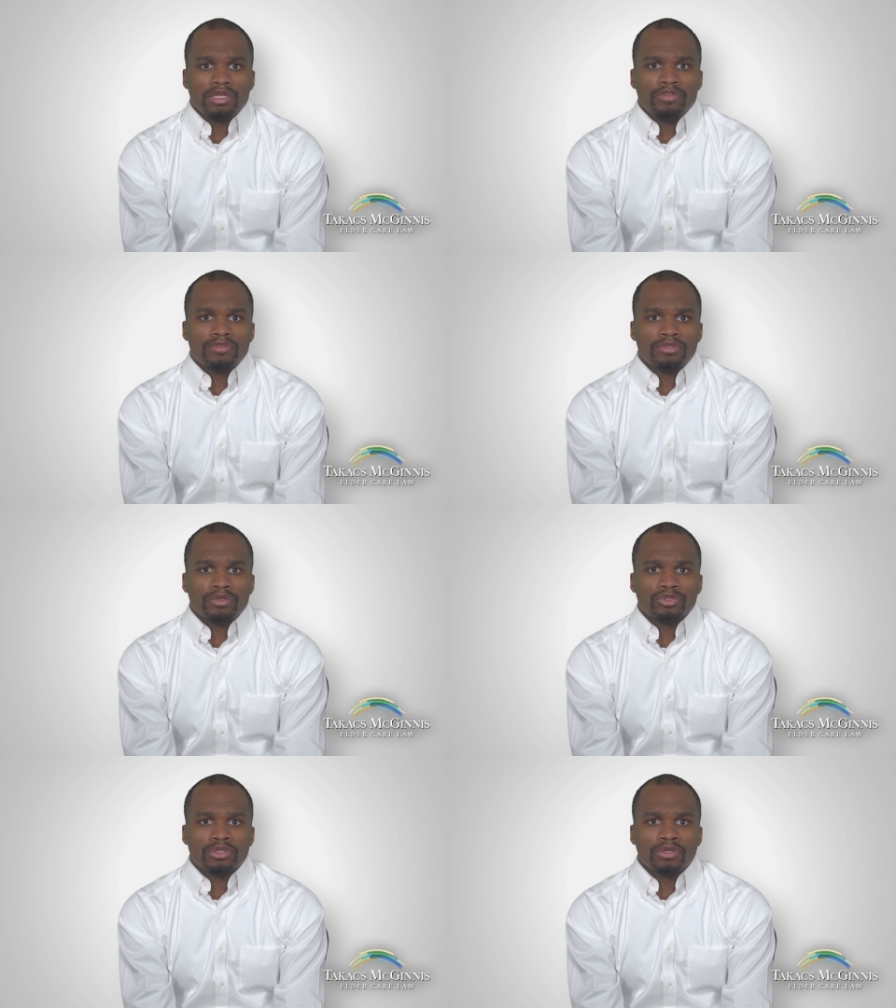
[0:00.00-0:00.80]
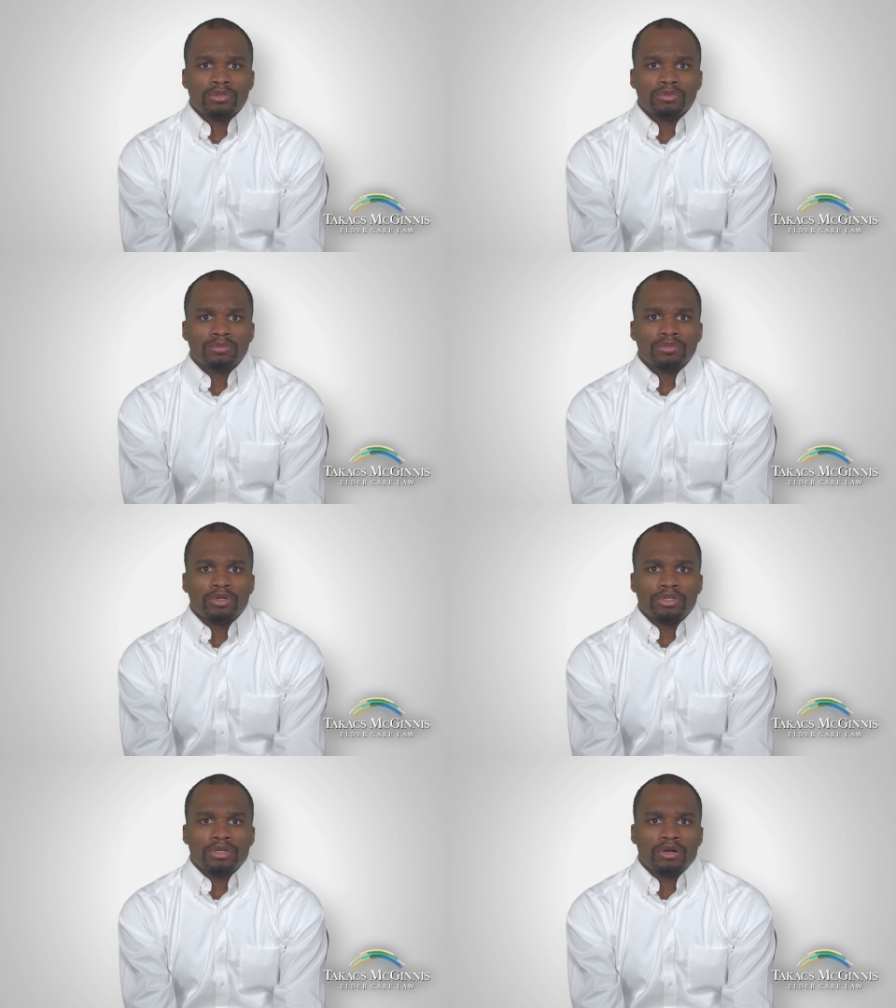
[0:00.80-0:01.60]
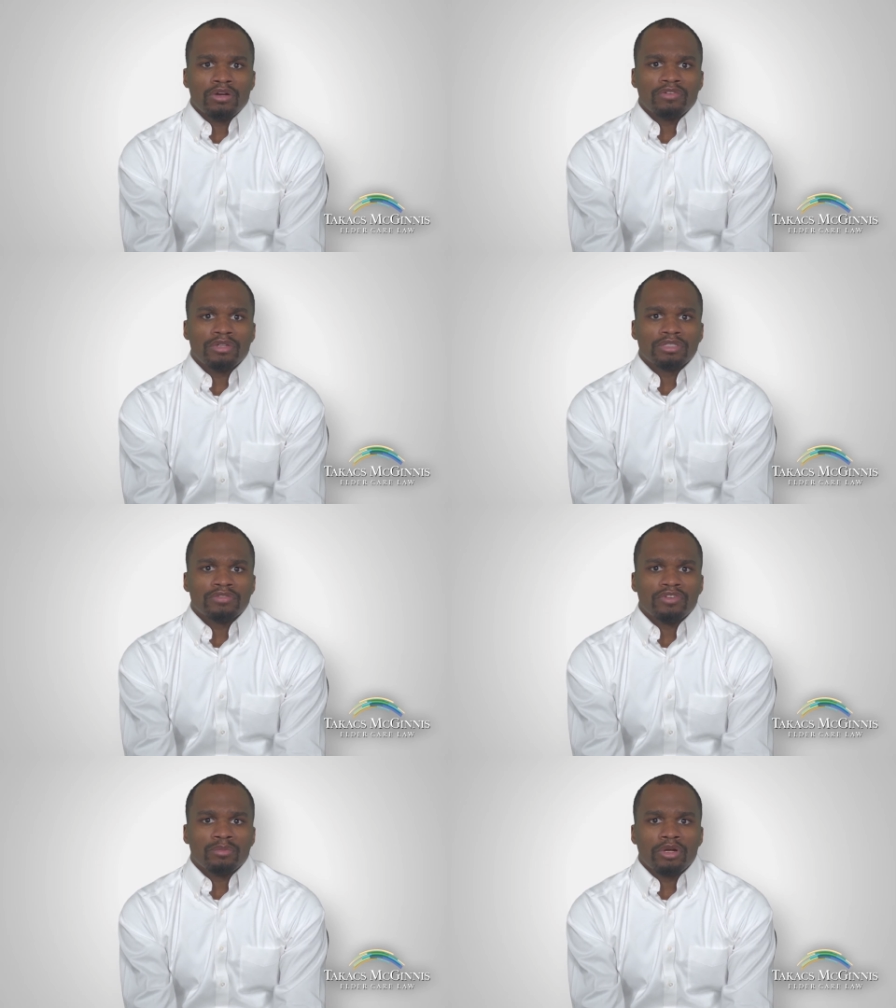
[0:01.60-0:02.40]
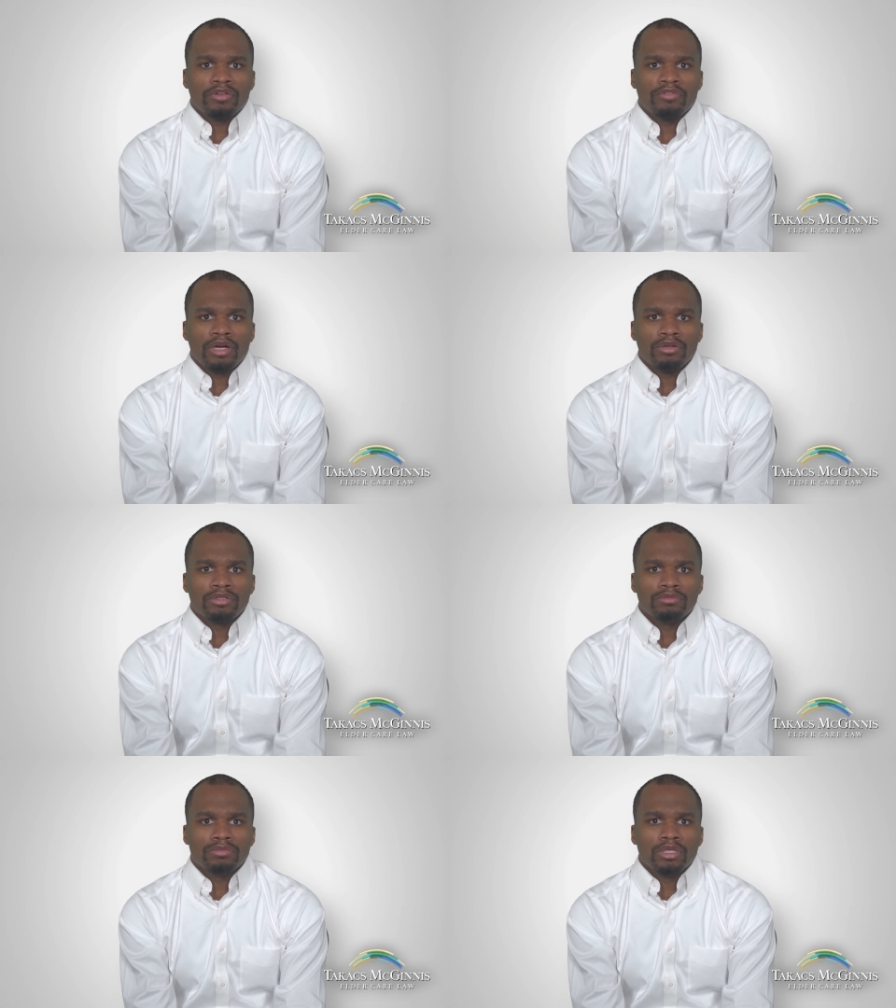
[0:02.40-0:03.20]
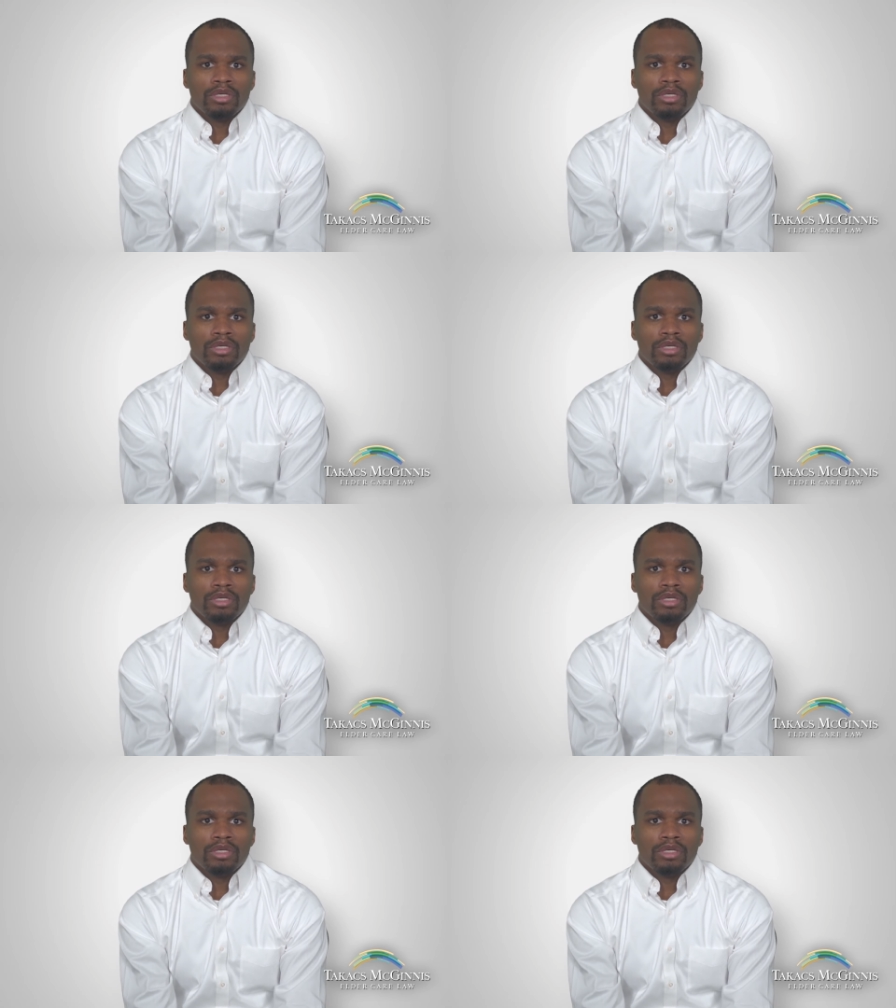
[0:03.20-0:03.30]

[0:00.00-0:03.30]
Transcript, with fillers: If you sold your home or your car for less than fair market value,